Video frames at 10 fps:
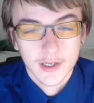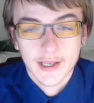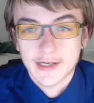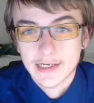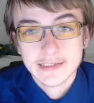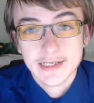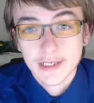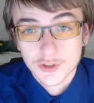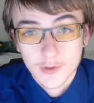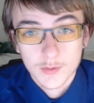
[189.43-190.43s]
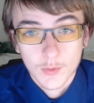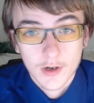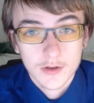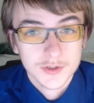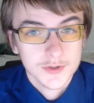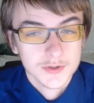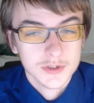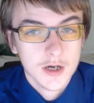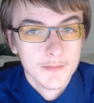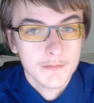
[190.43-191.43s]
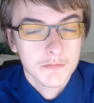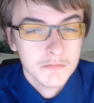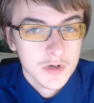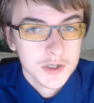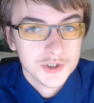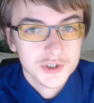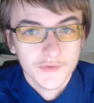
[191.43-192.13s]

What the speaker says: again, it is Android Wear, so there's not much